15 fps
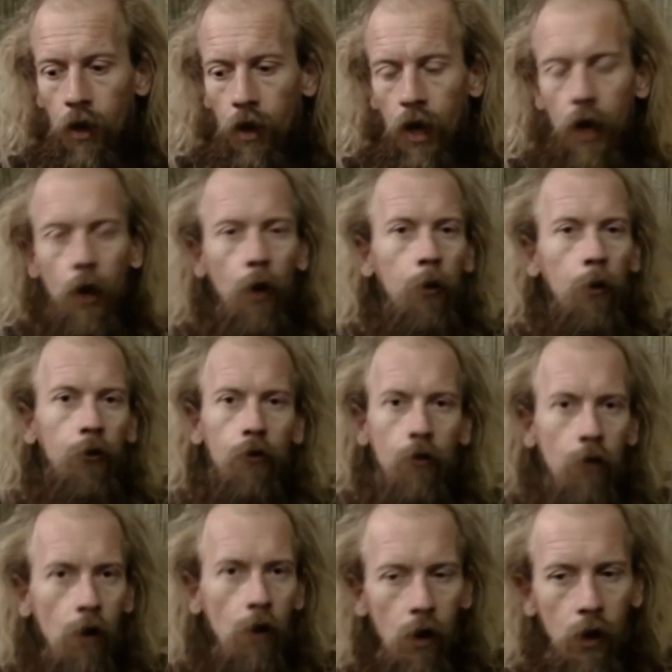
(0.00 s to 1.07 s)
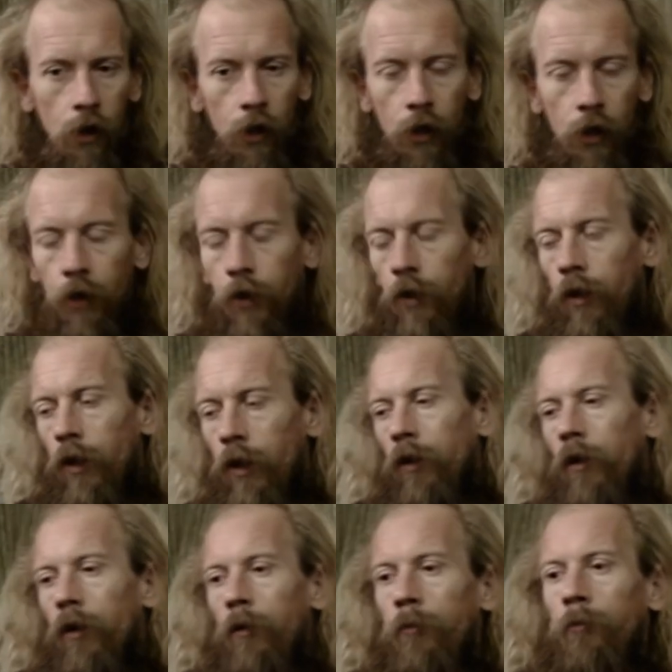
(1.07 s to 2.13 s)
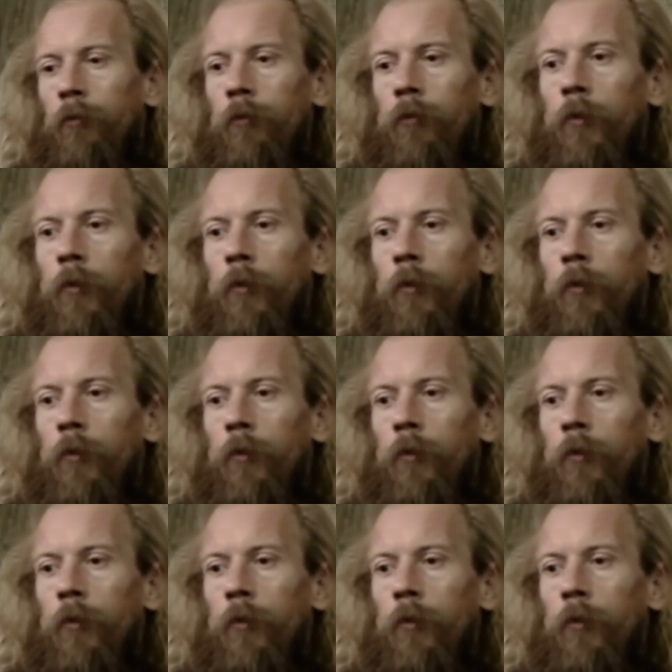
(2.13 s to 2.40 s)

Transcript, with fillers: and i was crying and then um,